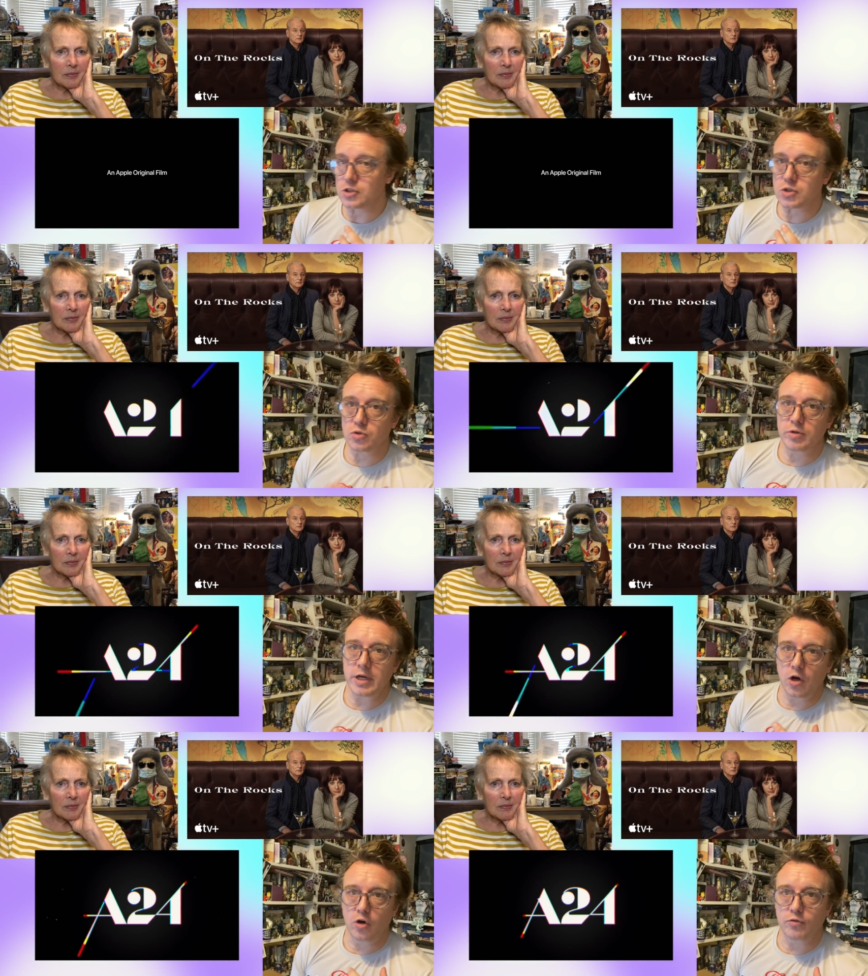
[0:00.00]
Speaker 1: story
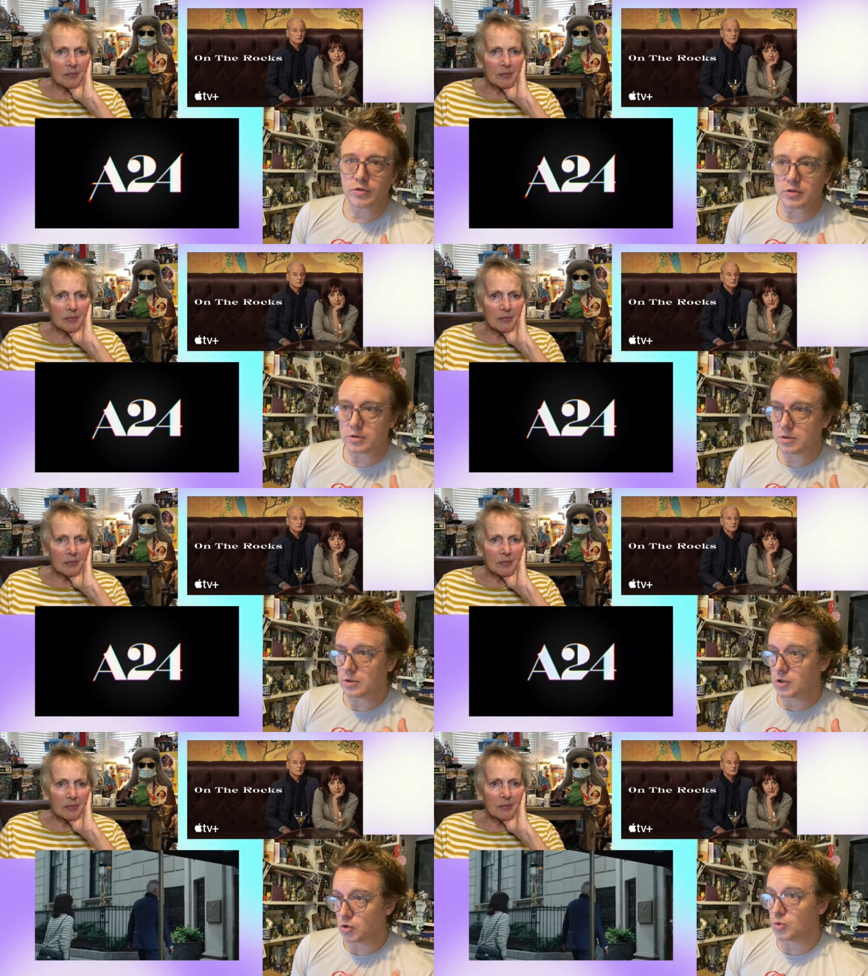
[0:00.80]
of
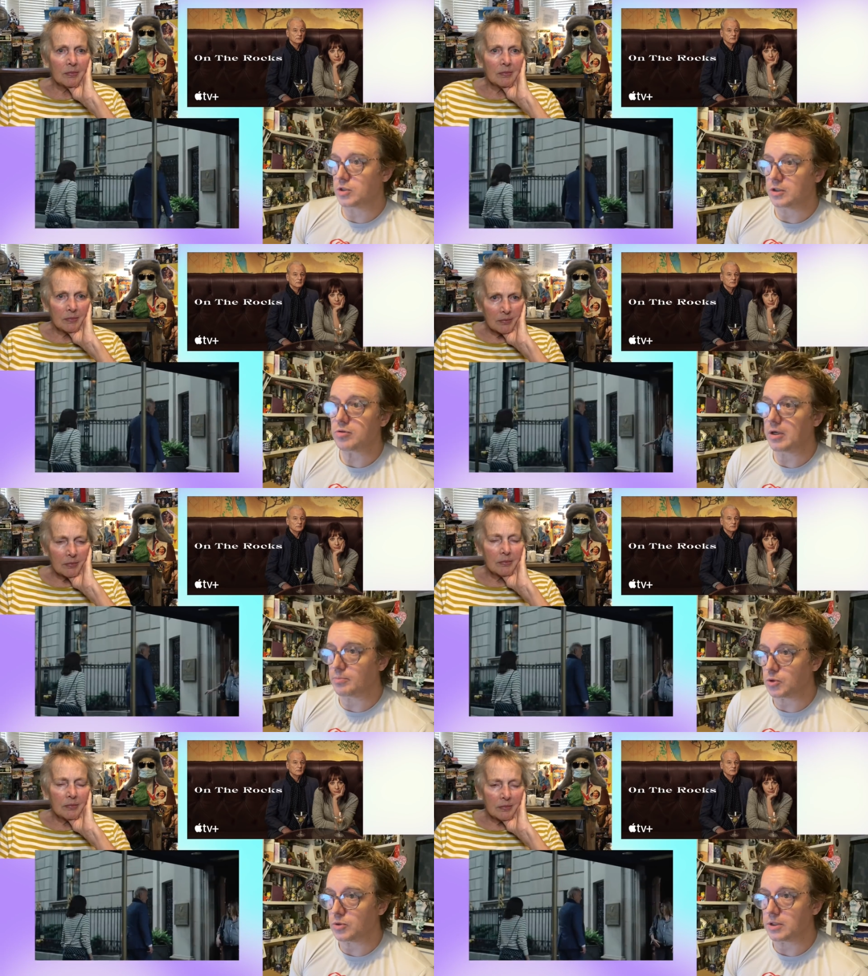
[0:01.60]
a daughter, grown-up
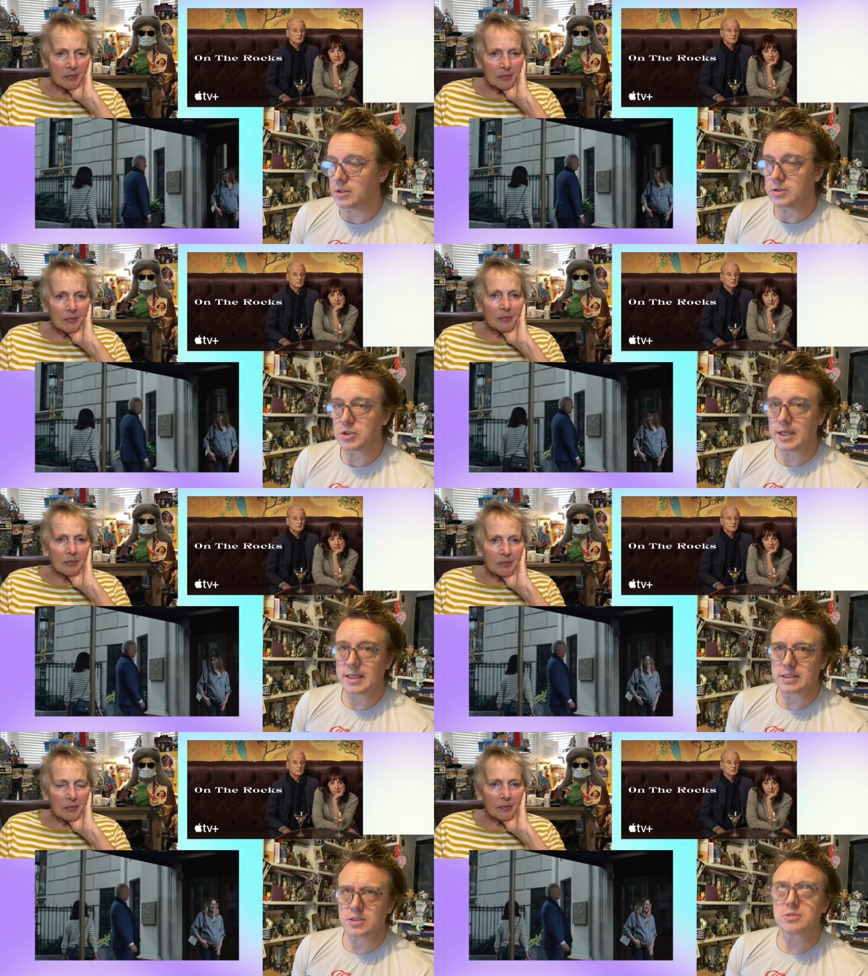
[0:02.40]
daughter. She
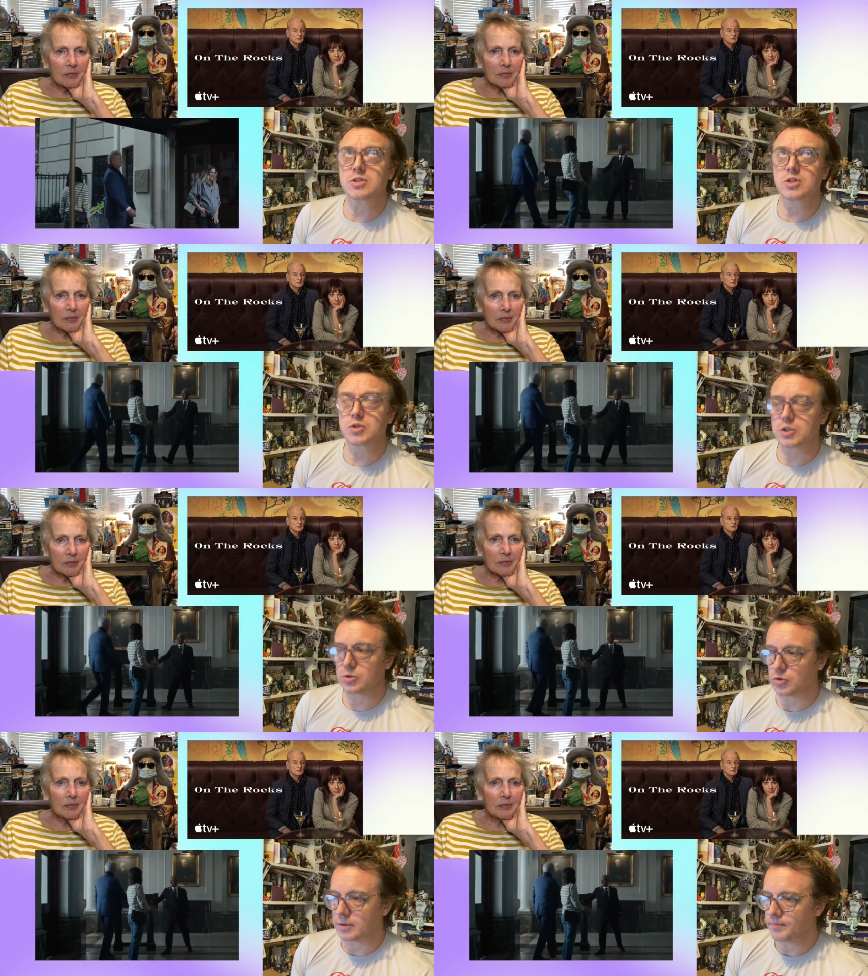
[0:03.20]
has two
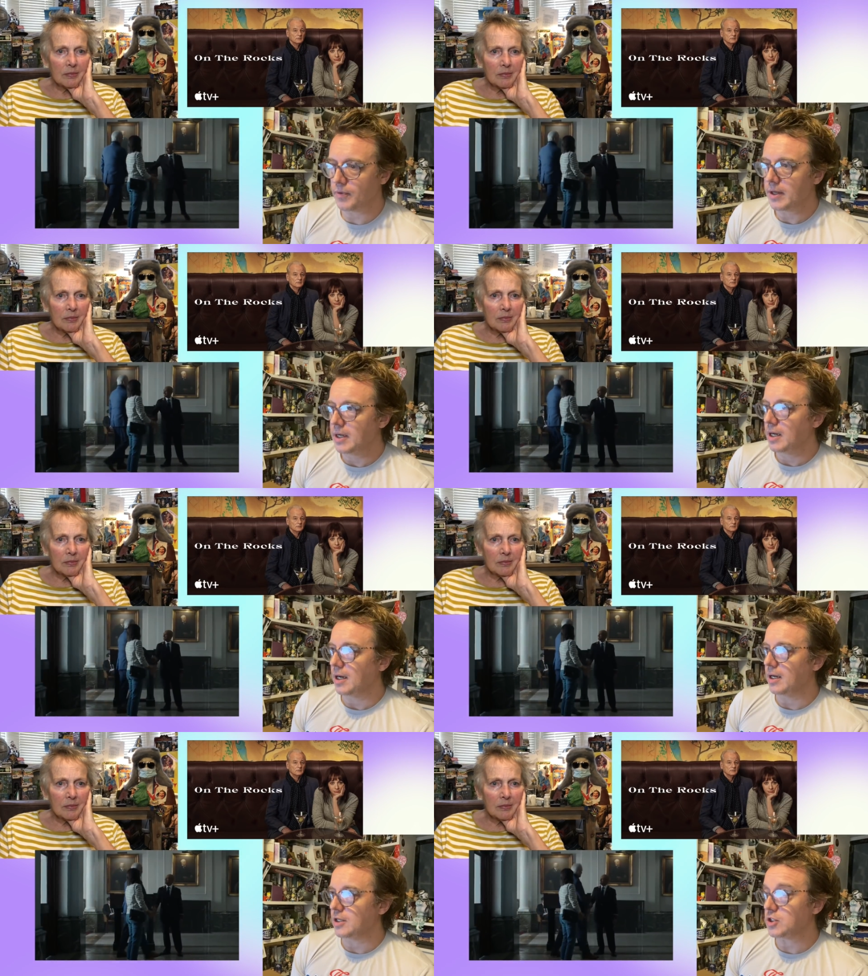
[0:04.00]
children. Mm -hmm.
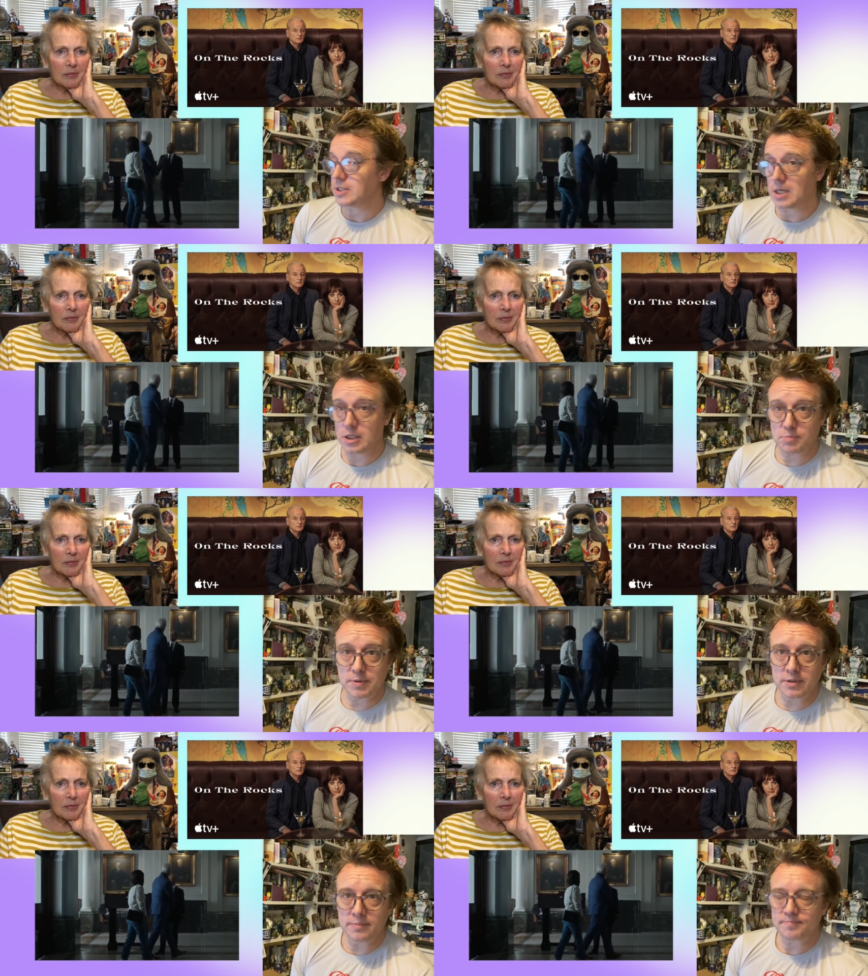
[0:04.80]
uh, she has a
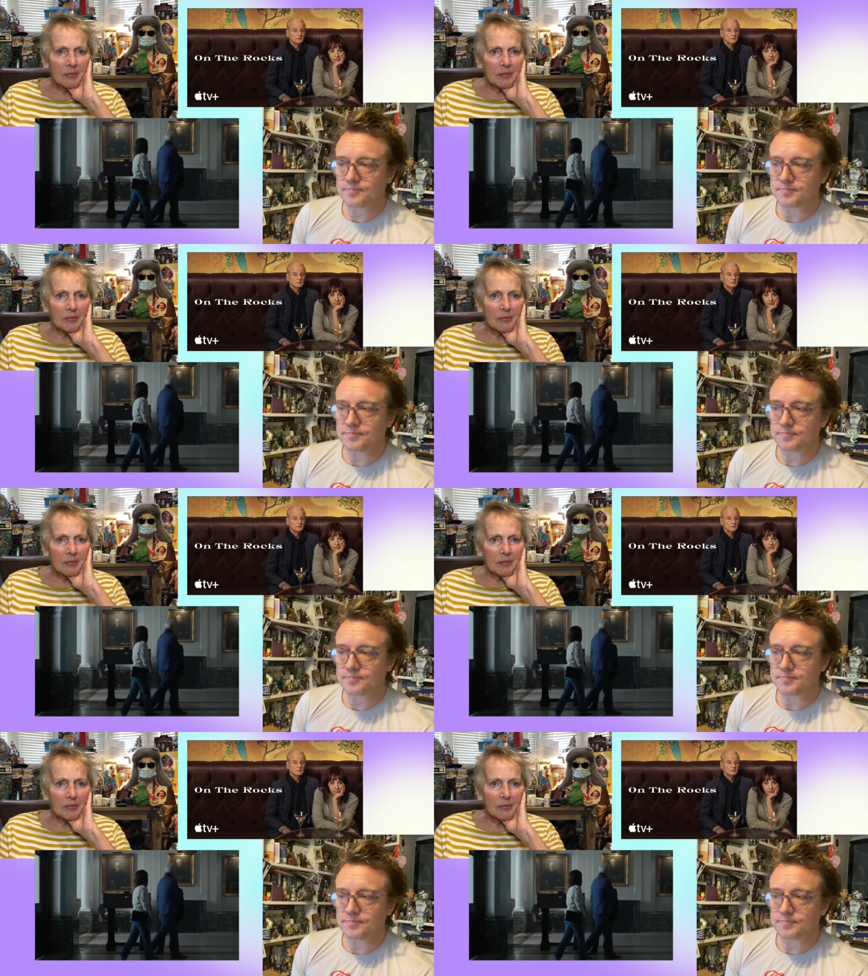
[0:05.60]
husband.